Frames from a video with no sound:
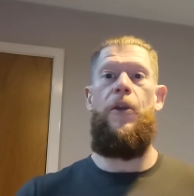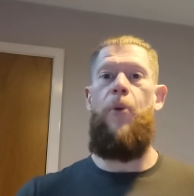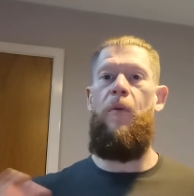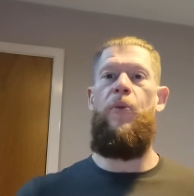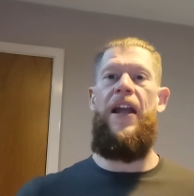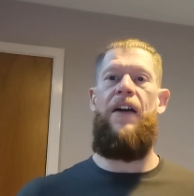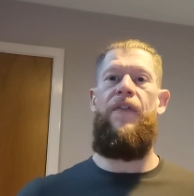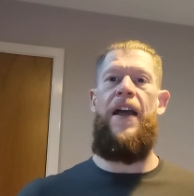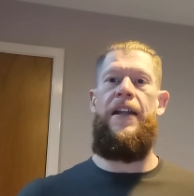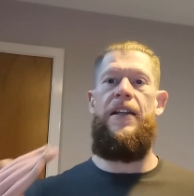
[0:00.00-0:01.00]
the problem we have
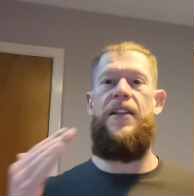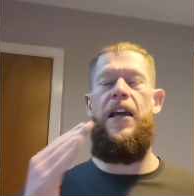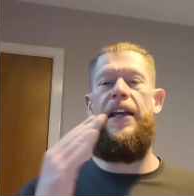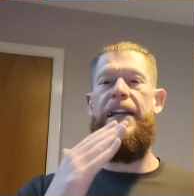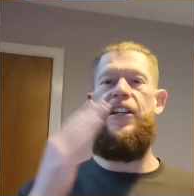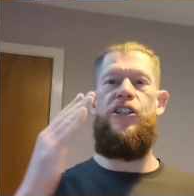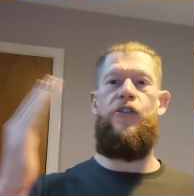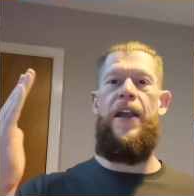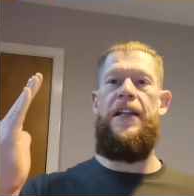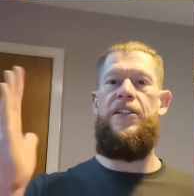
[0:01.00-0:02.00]
then is each
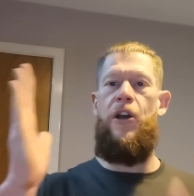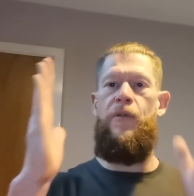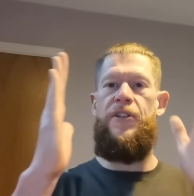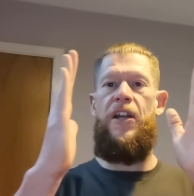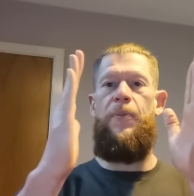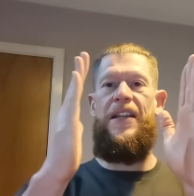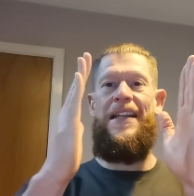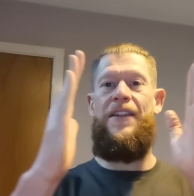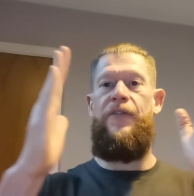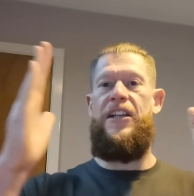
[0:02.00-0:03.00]
training zone is going to be
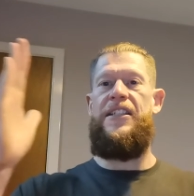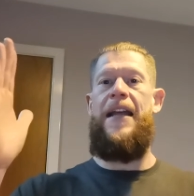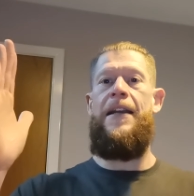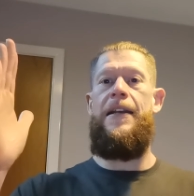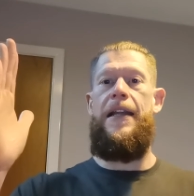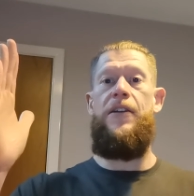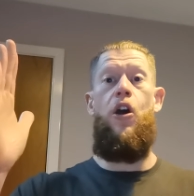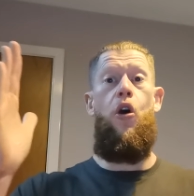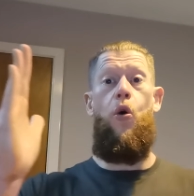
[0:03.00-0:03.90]
either extended